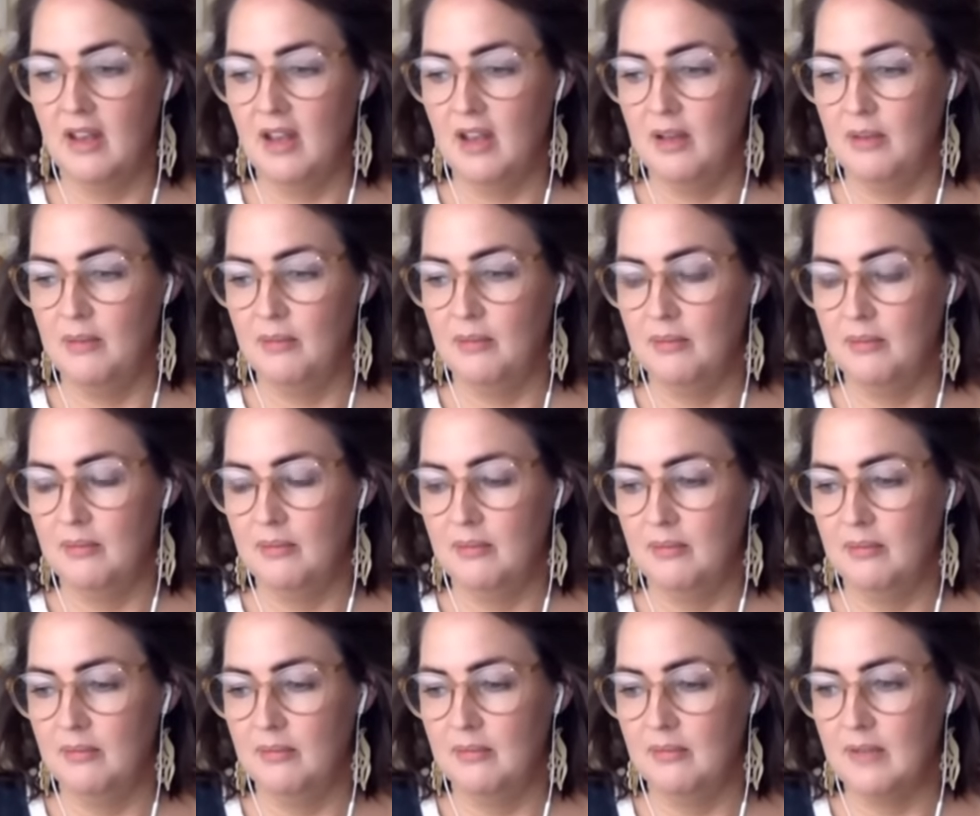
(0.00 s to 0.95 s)
Um,
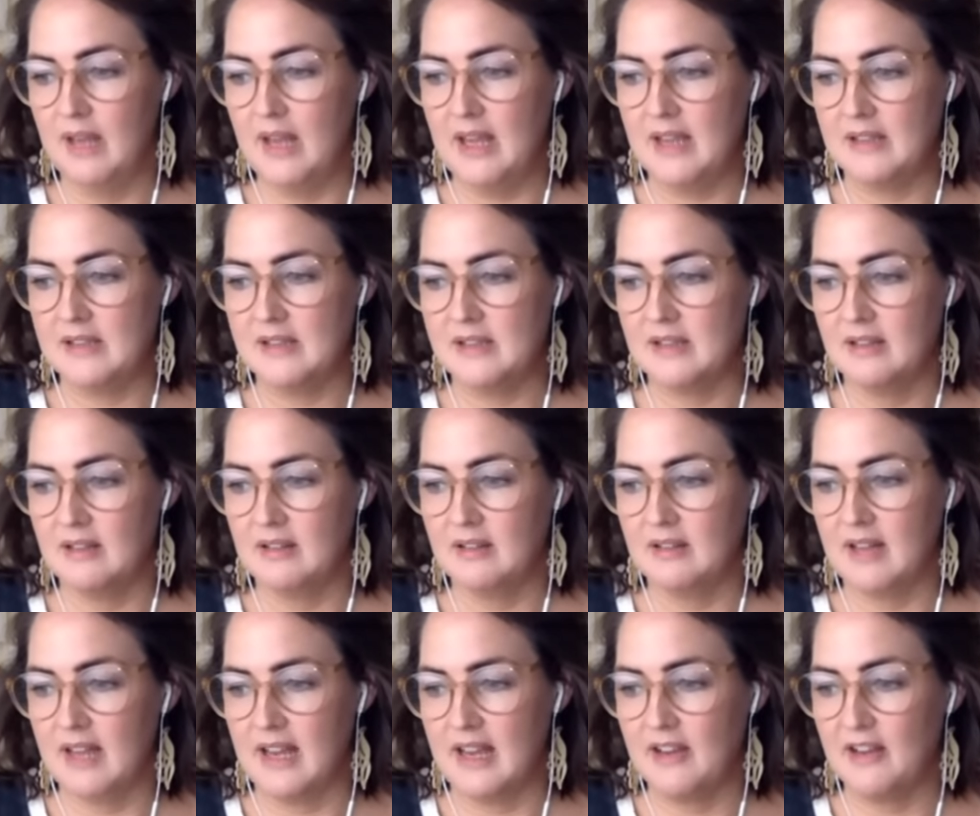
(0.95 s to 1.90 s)
it's
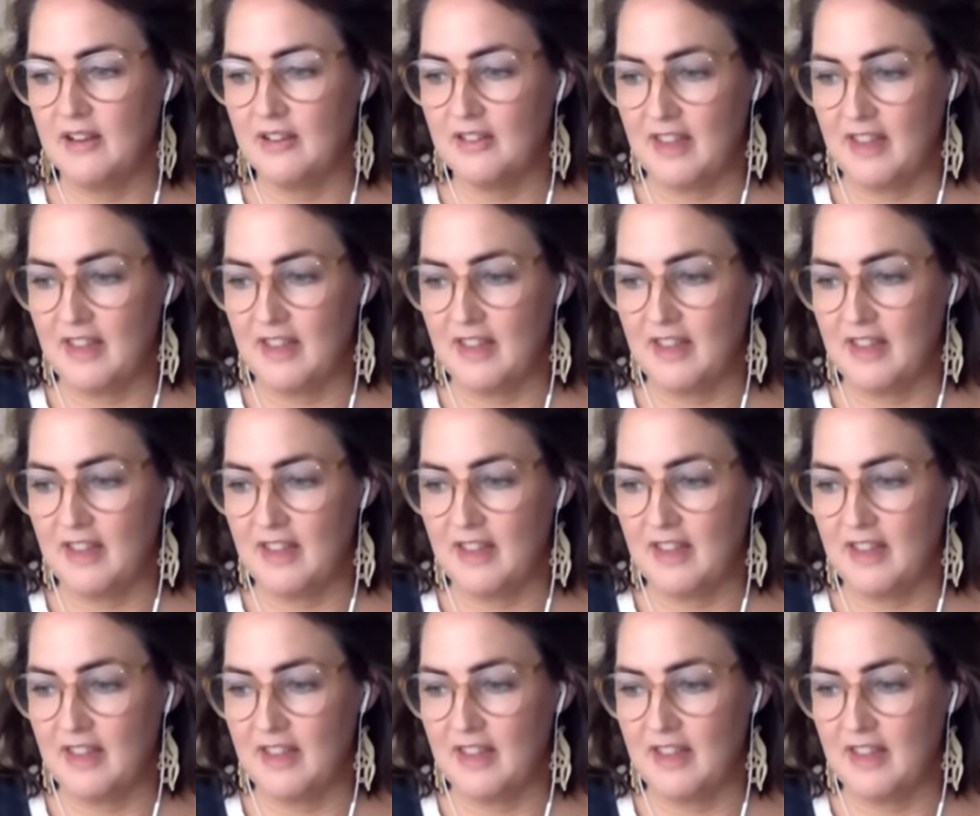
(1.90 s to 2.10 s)
they